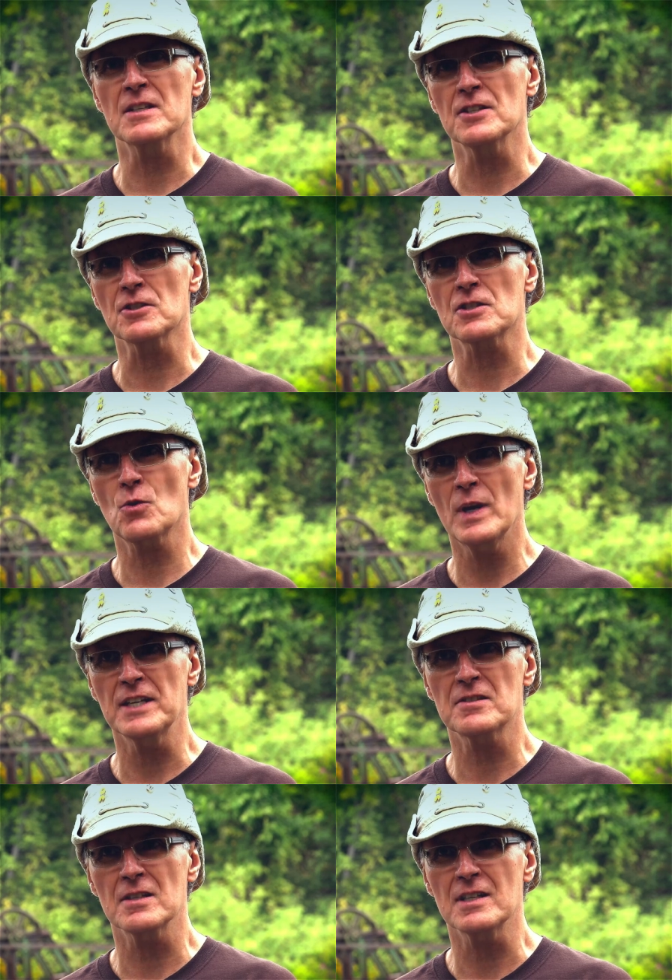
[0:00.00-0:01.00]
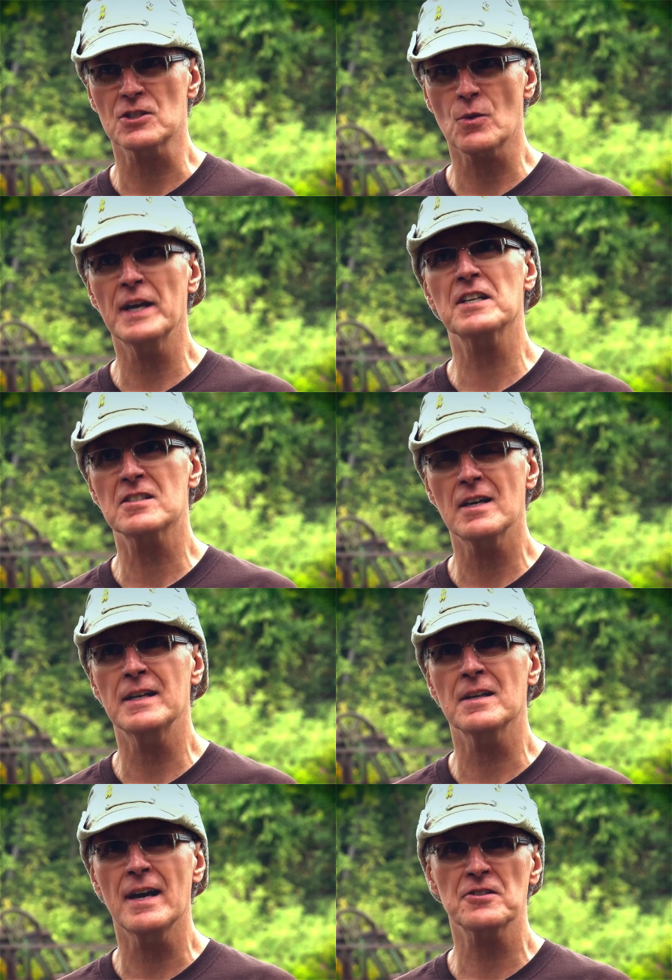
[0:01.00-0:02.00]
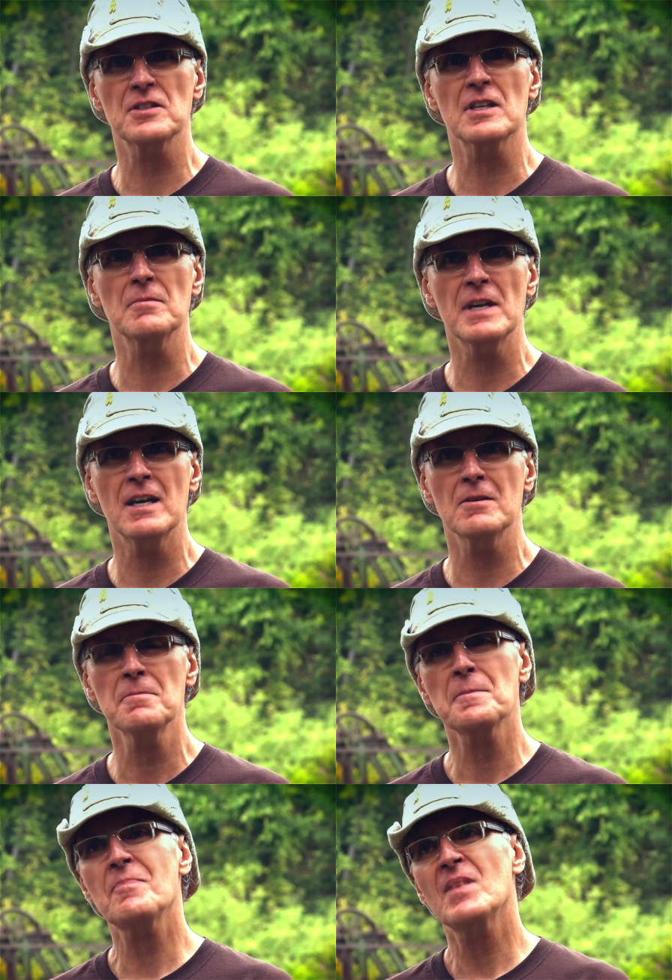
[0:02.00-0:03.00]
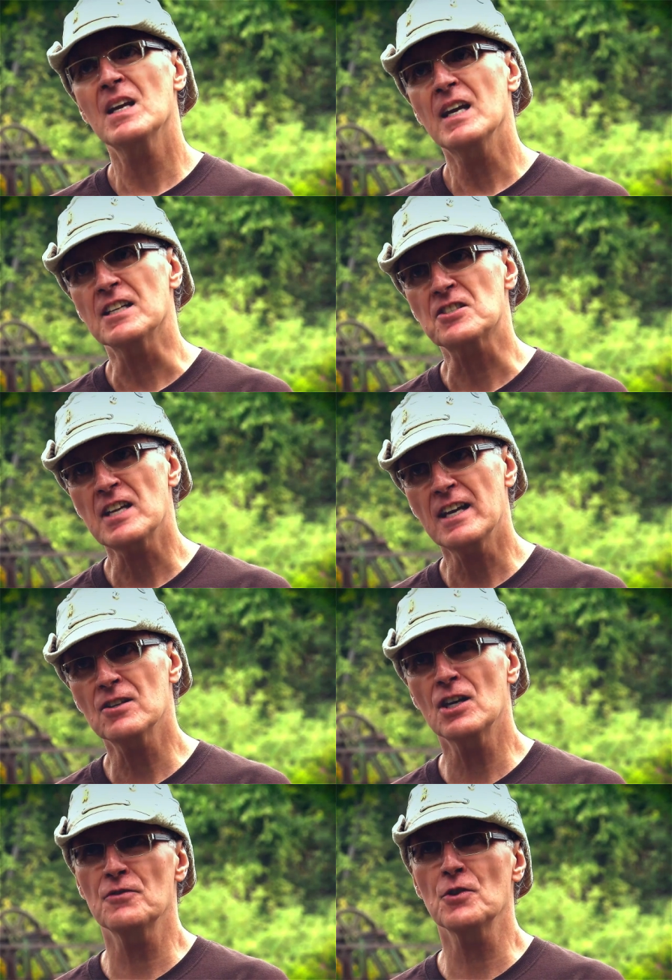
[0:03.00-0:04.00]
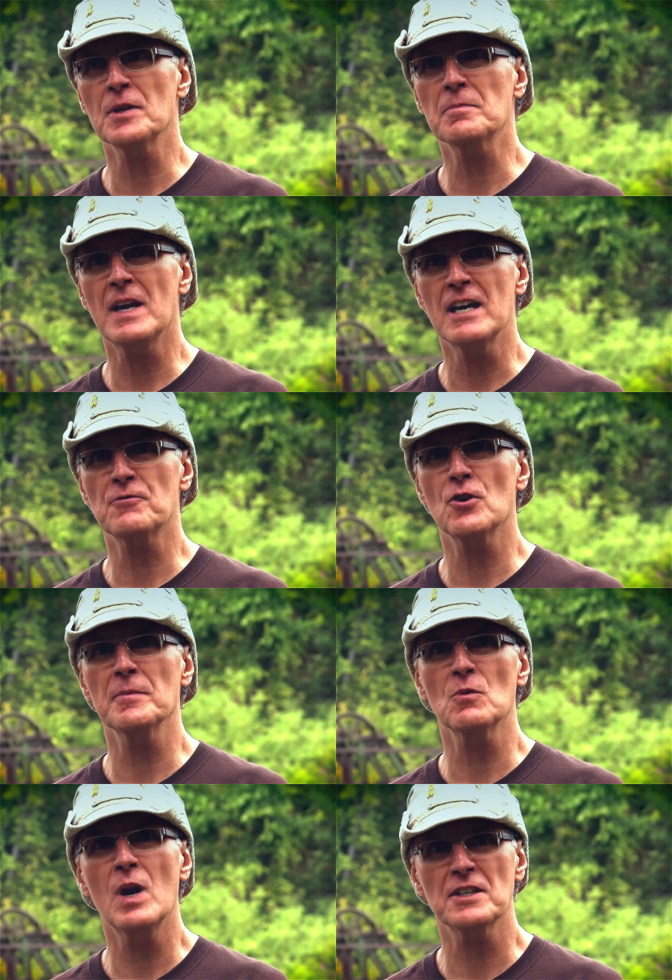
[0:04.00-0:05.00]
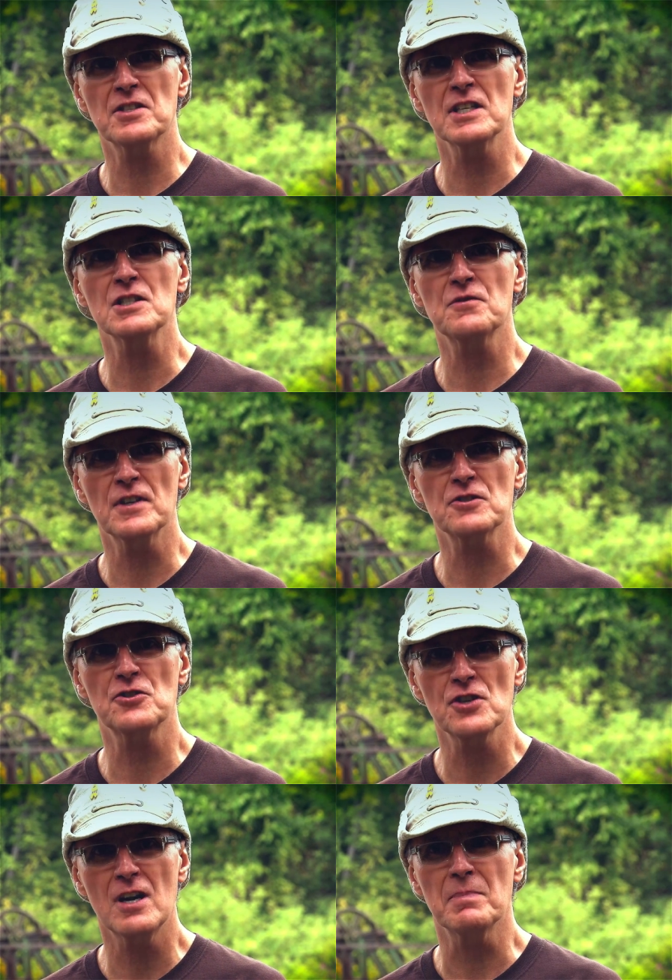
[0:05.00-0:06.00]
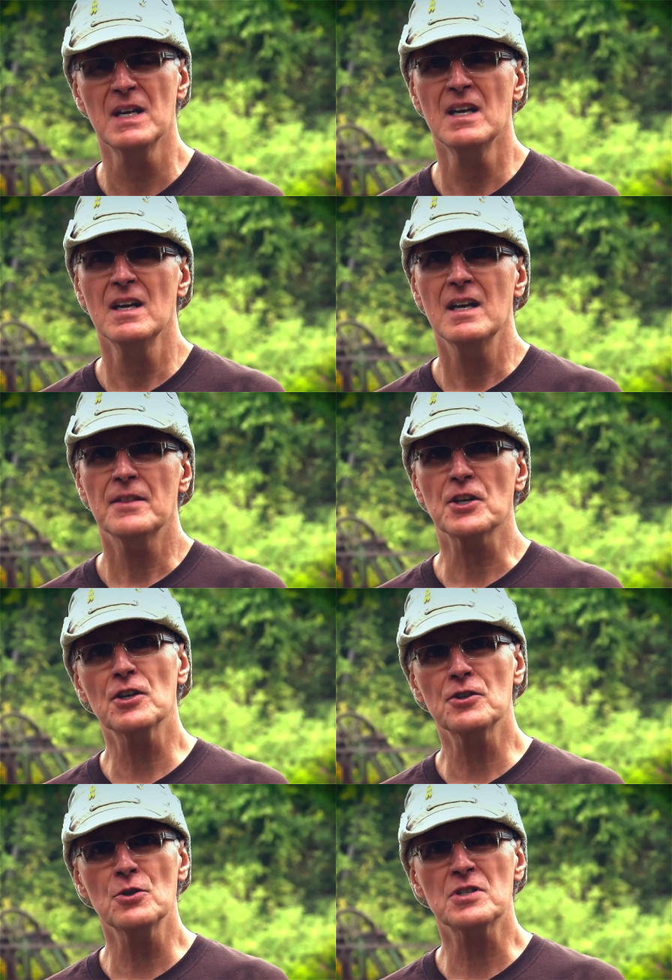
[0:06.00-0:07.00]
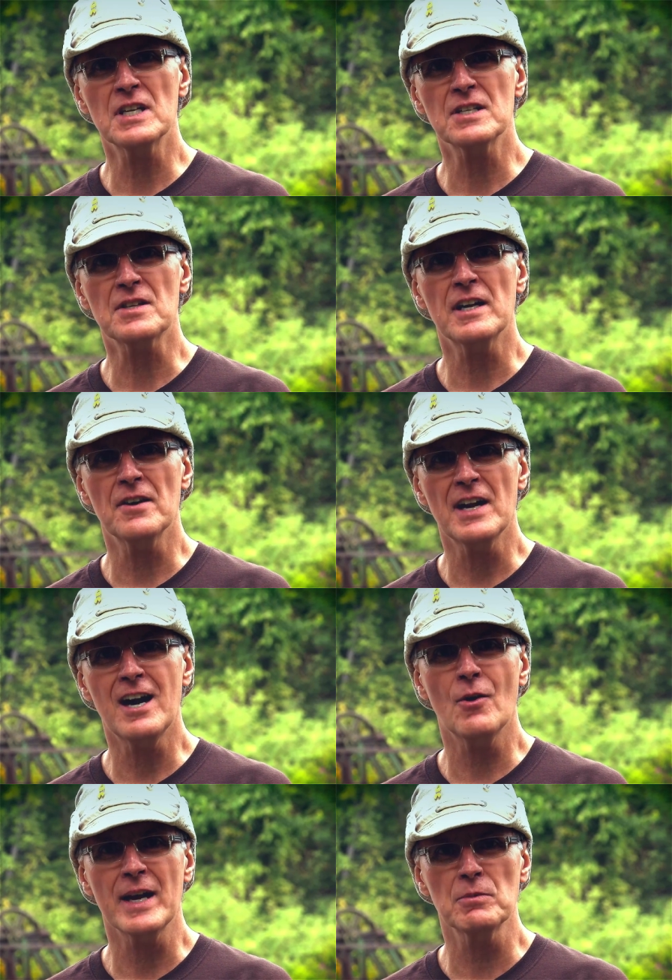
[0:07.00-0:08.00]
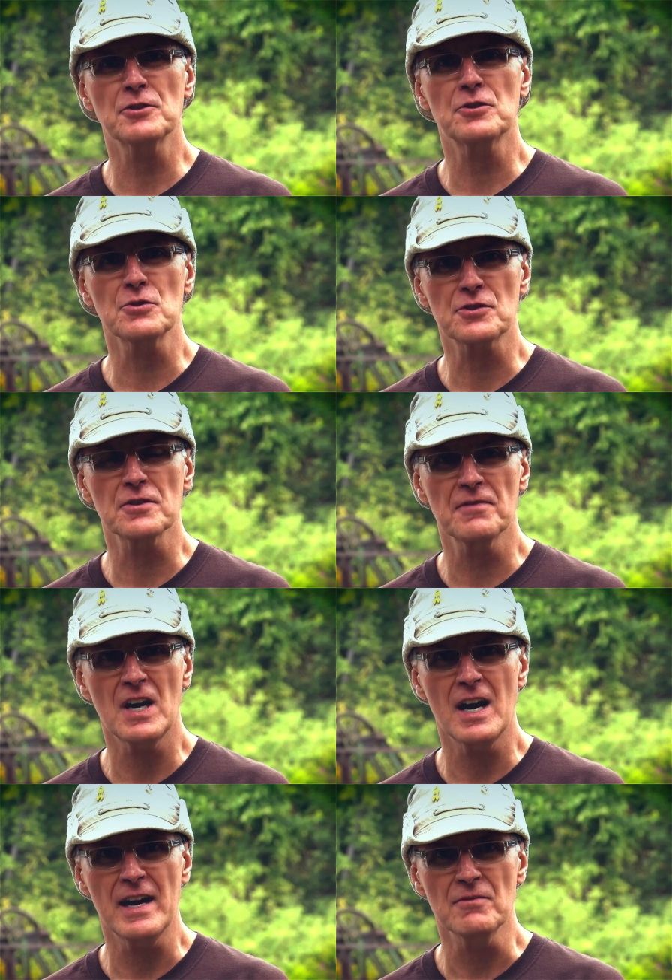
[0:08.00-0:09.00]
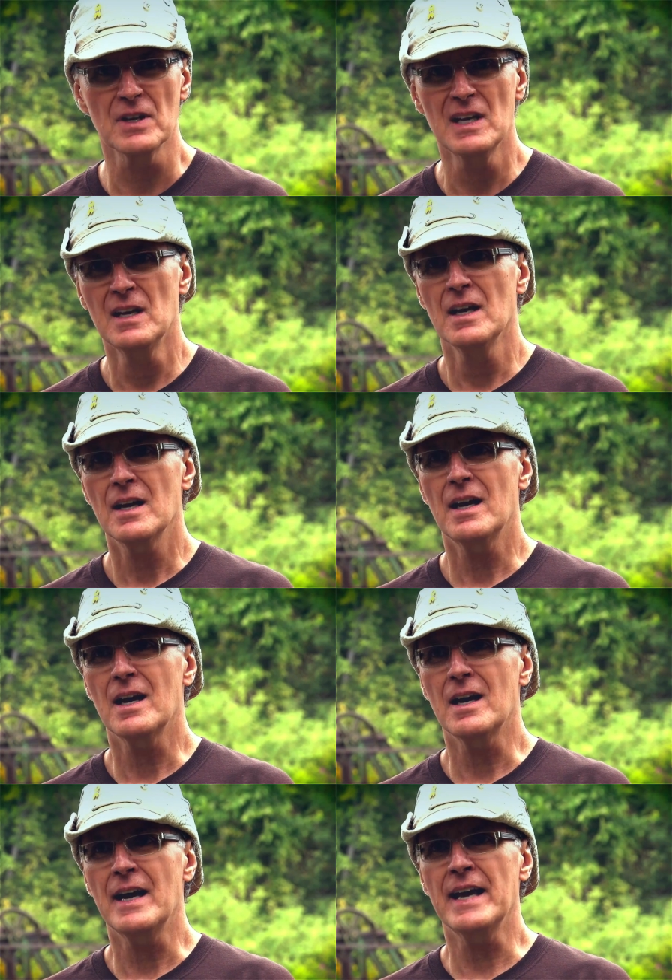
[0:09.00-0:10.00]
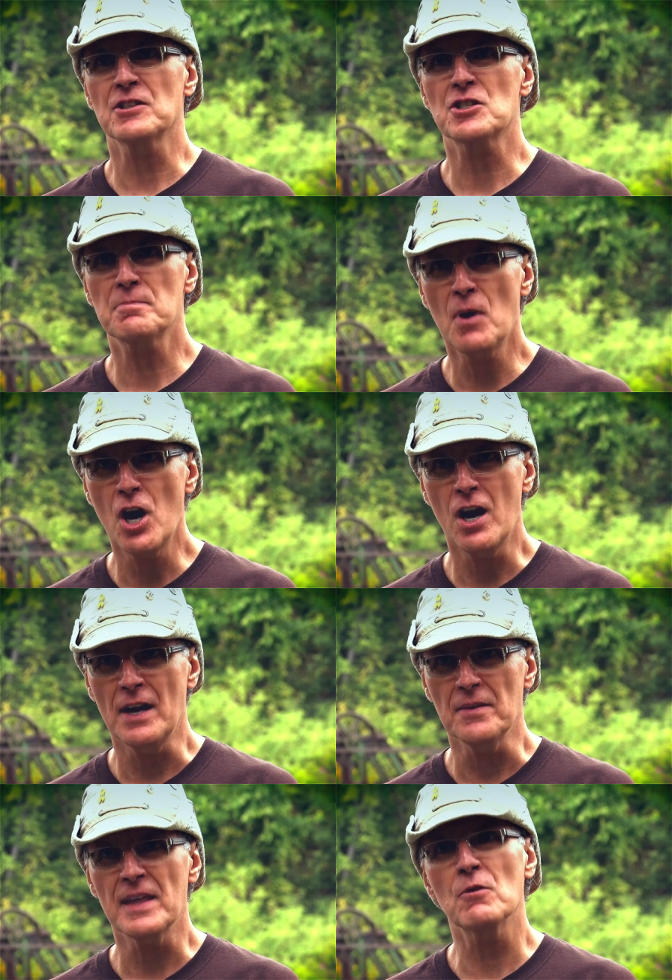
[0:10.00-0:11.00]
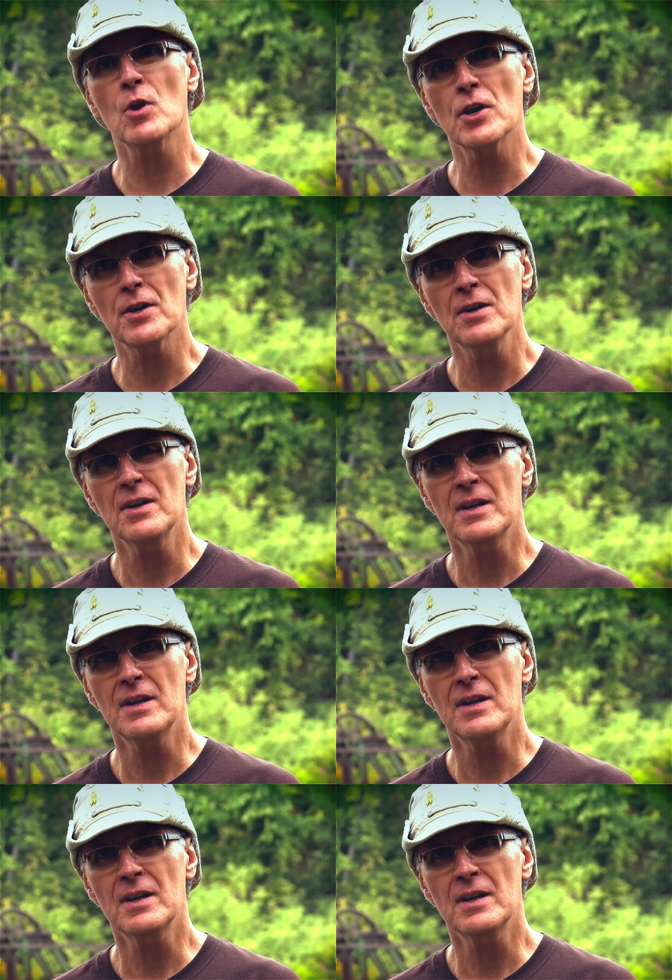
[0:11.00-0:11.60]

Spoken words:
and it's quite exciting to actually come down and stand on the viewing platform and watch these fish jump. The good news is they are now able to survive and spawn. They were